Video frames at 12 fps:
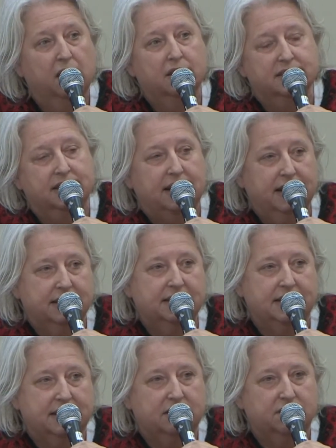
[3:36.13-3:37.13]

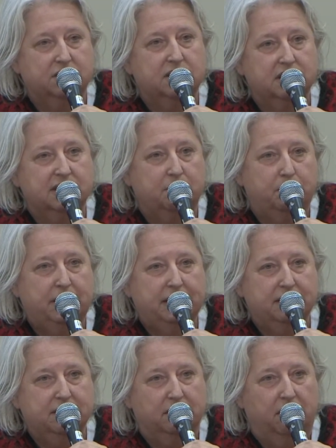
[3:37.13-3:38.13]
selecting the
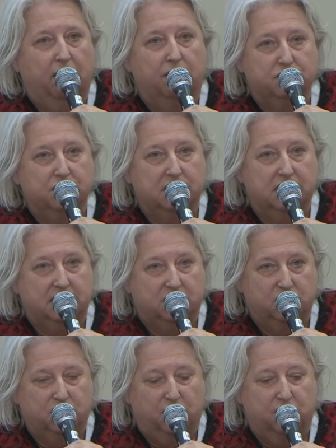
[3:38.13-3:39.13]
discipline of the
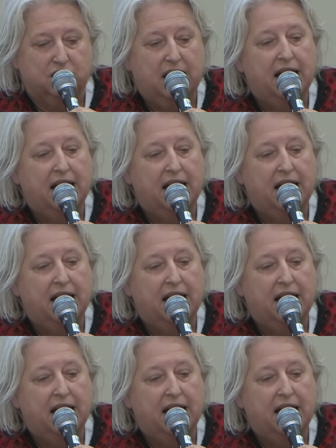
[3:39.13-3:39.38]
teachers.